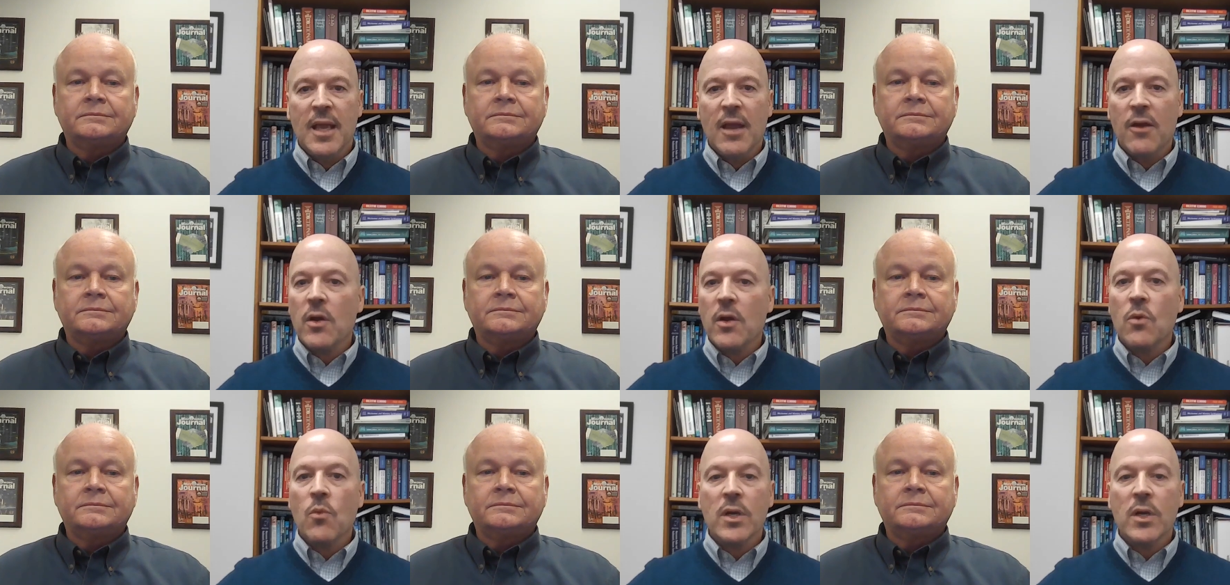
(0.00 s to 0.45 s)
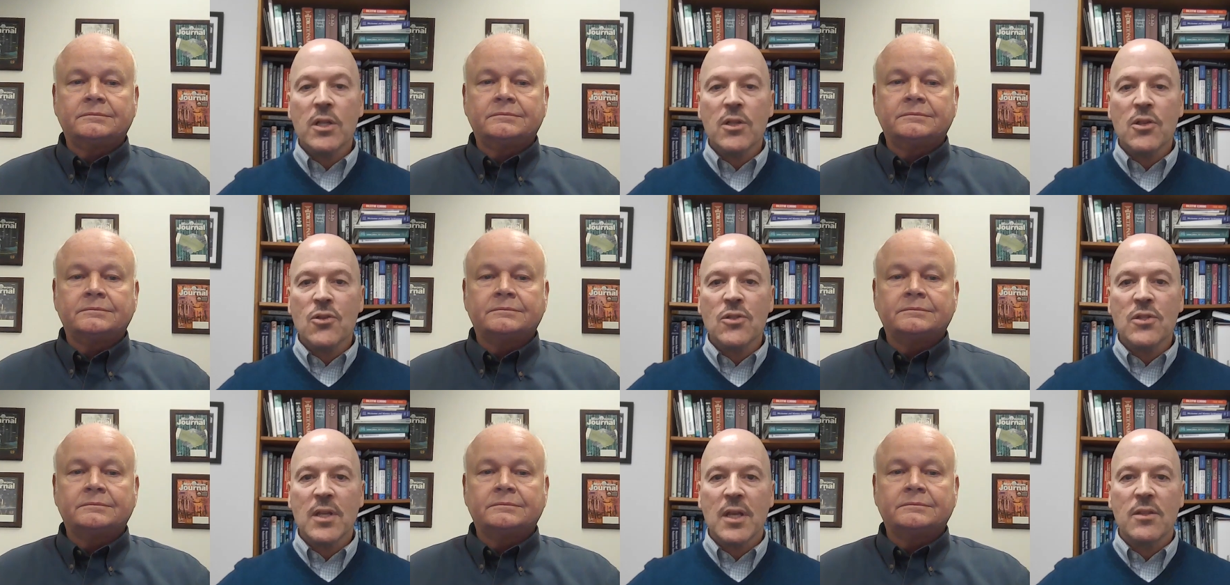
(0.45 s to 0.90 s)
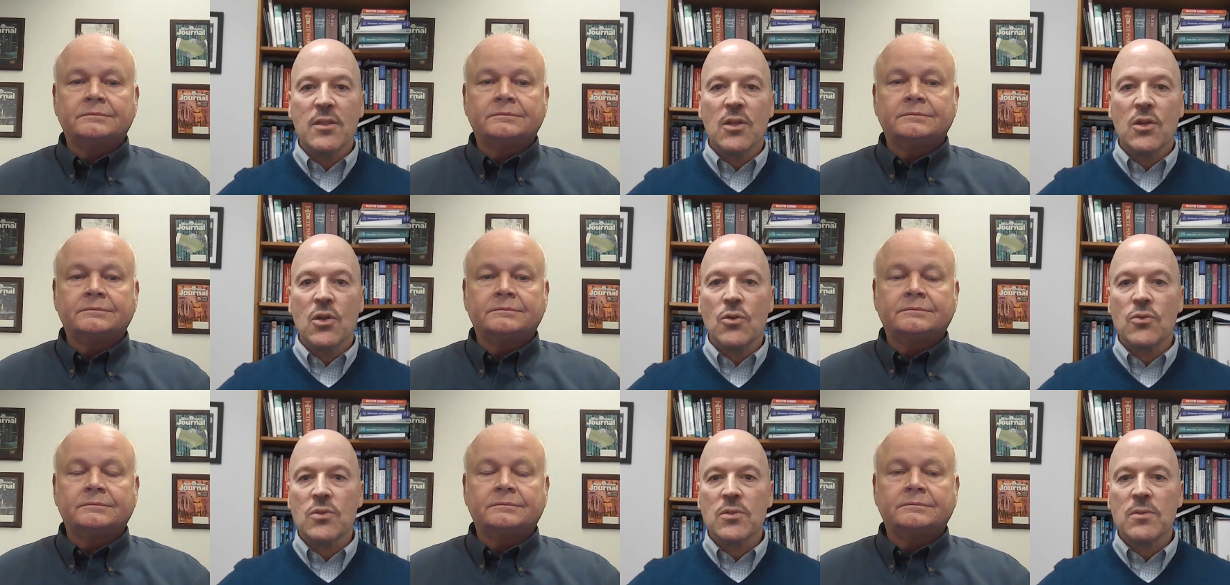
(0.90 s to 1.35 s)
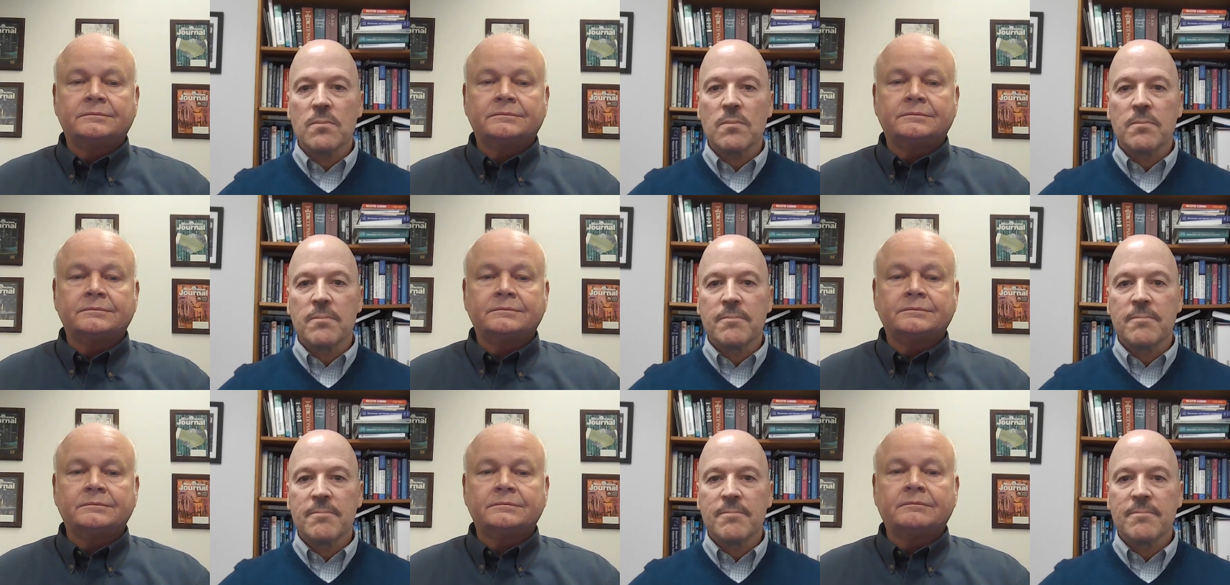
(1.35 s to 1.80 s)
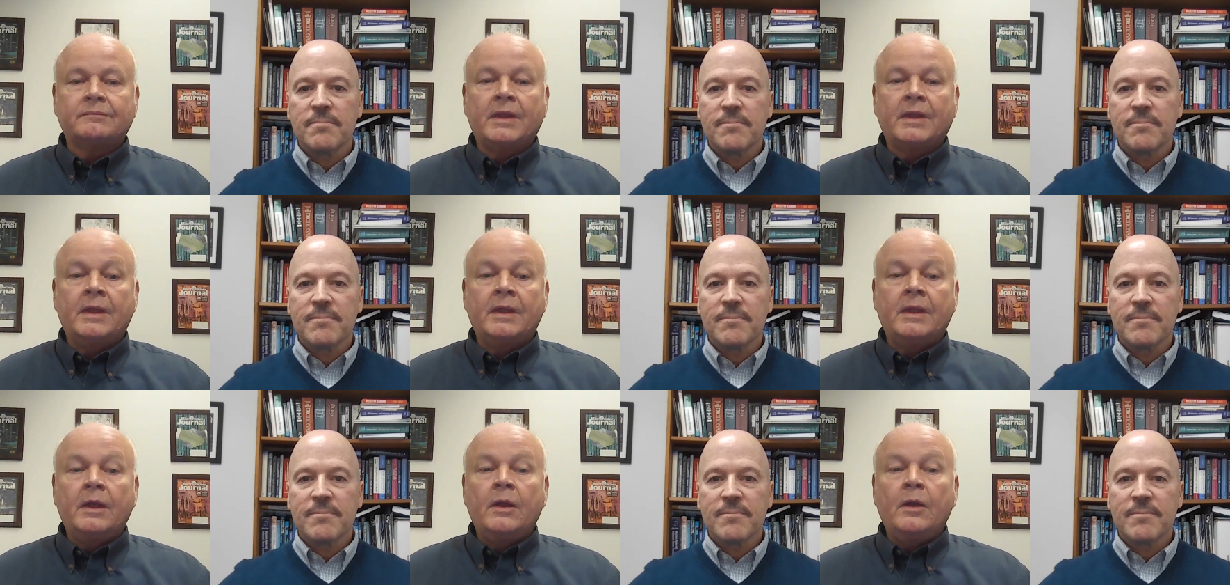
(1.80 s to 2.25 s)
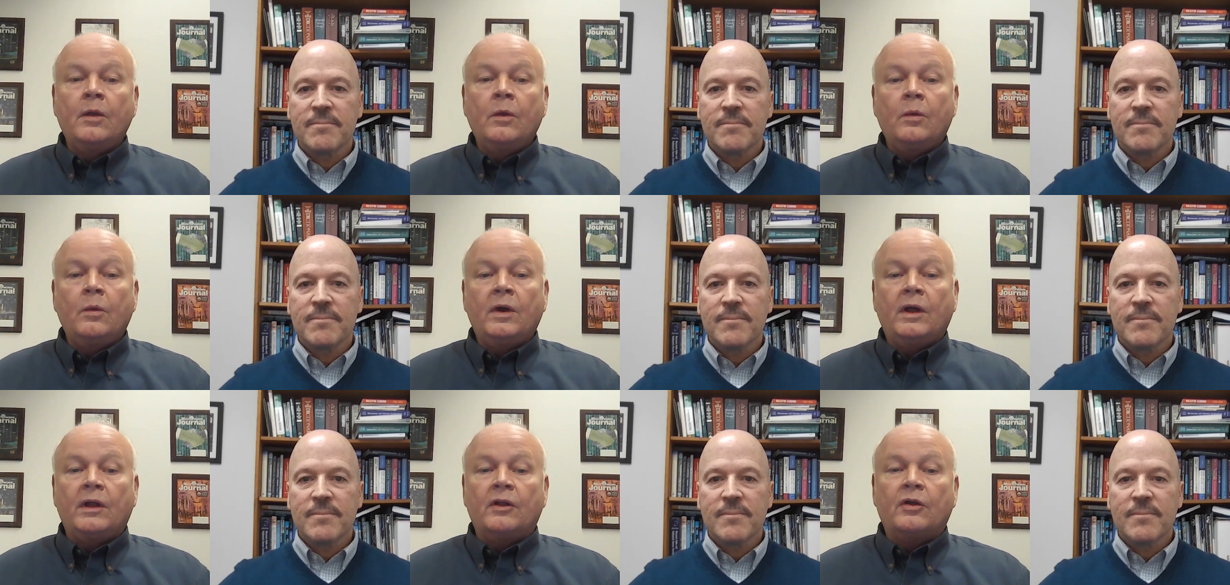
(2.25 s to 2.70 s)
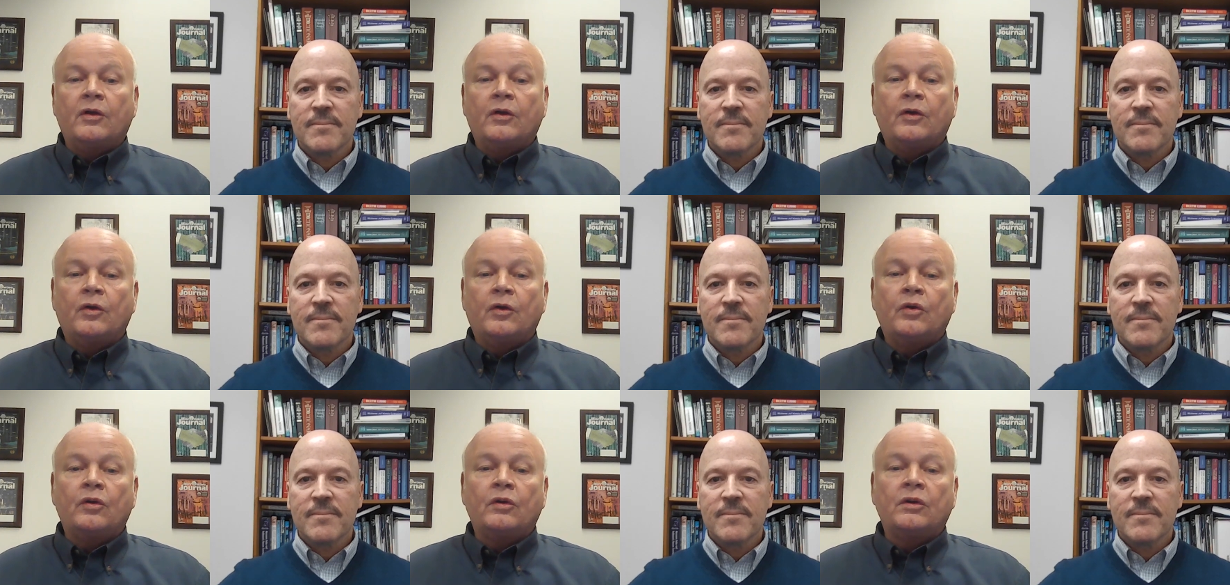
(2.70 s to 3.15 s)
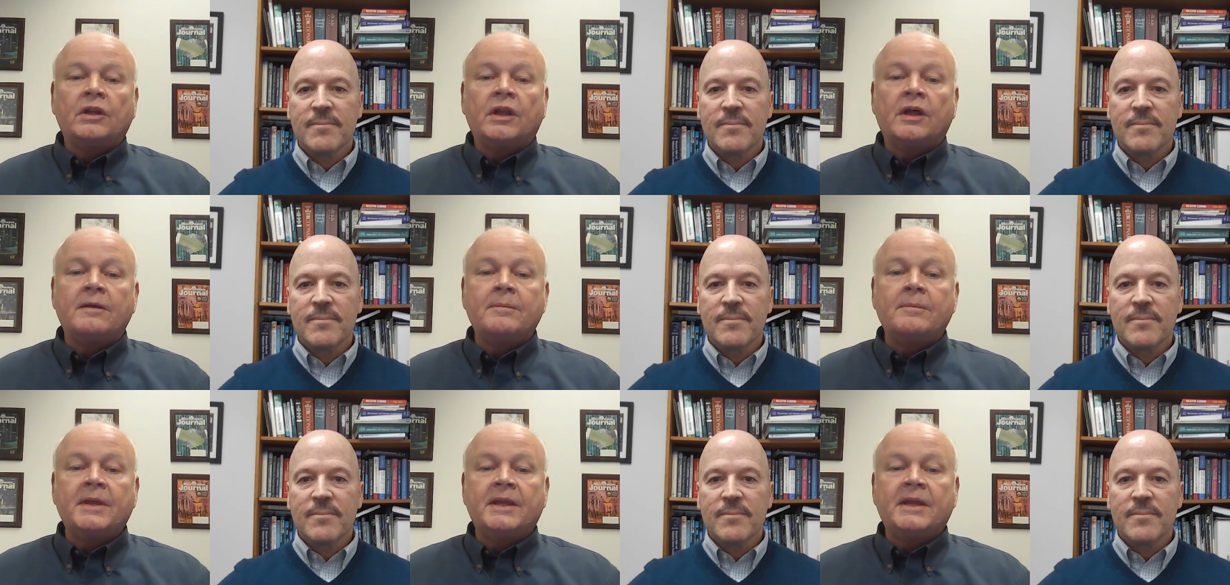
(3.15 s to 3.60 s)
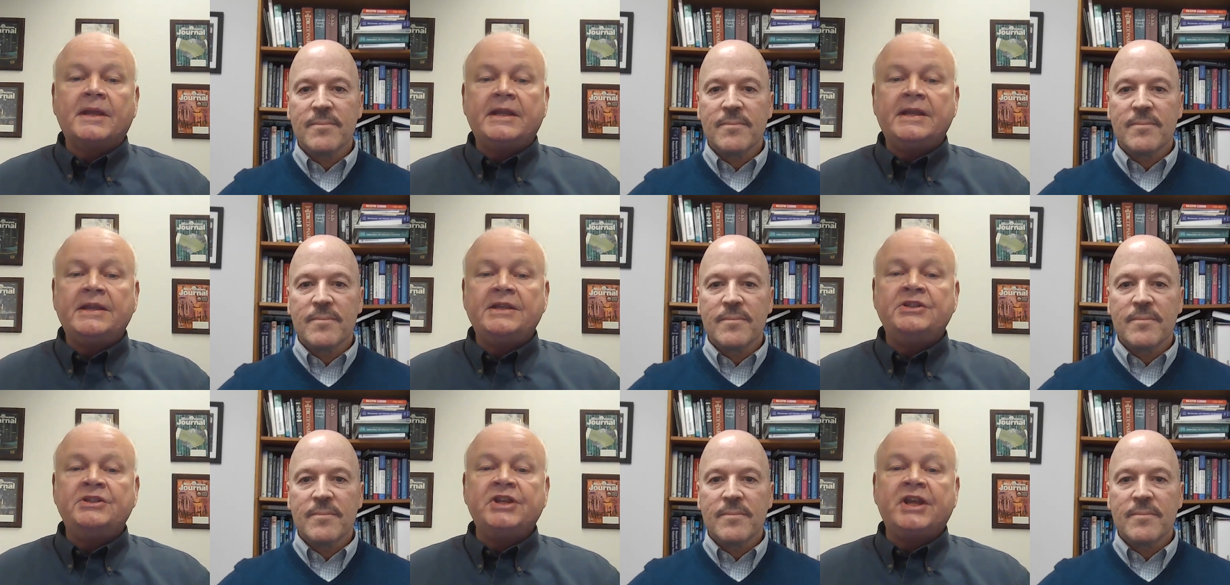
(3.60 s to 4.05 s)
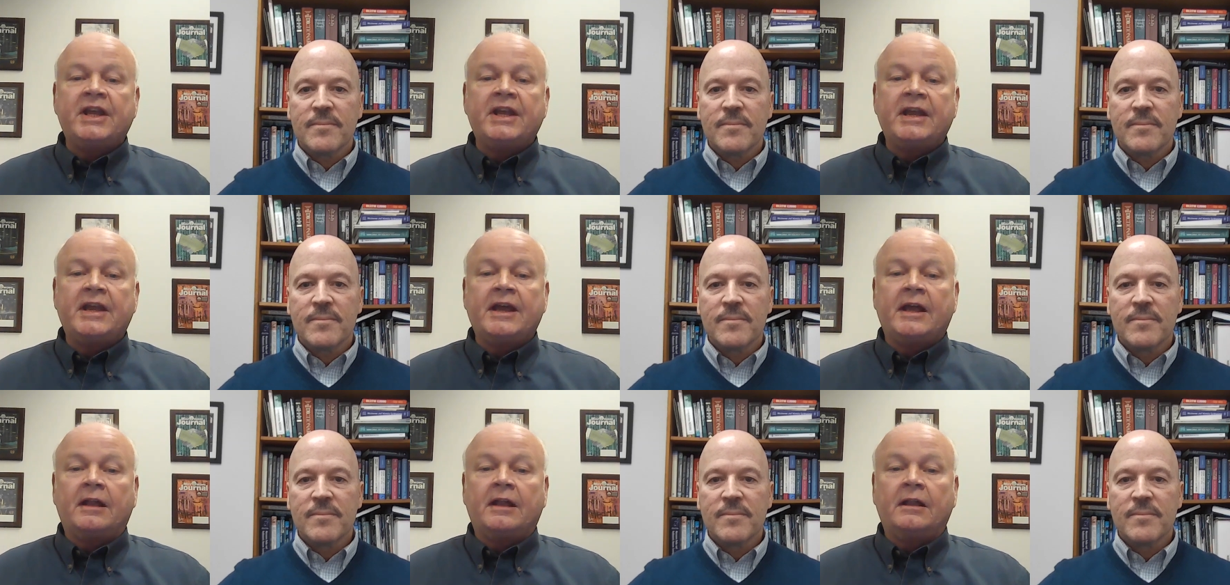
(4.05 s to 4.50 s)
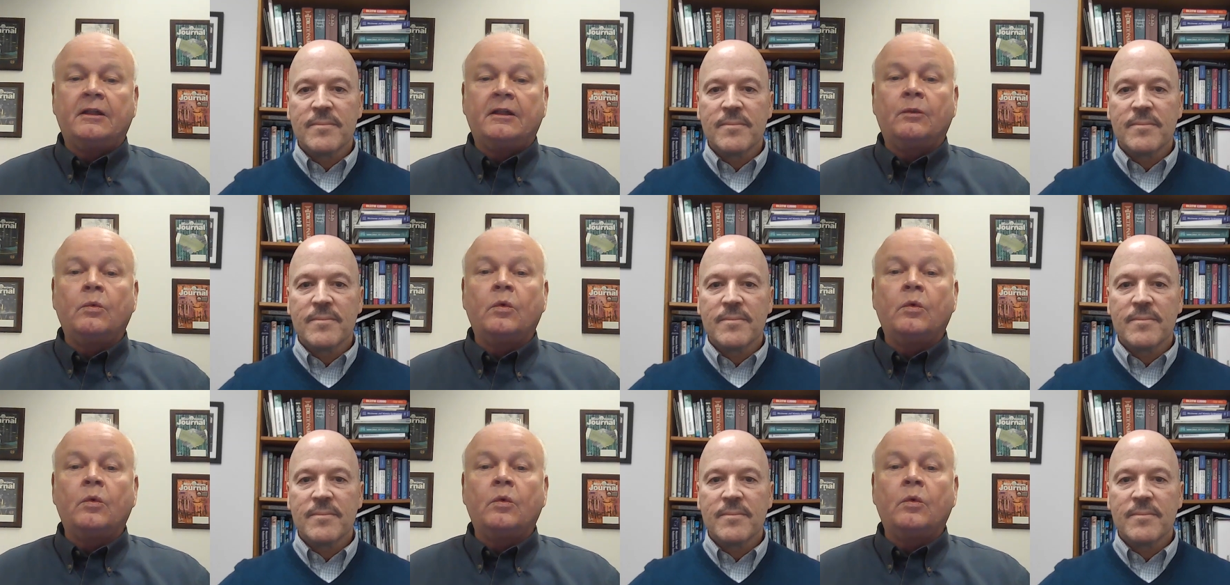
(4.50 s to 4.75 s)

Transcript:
Speaker 1: Eric, what did you see in the news?
Speaker 2: Well, Earl Ahmed EJL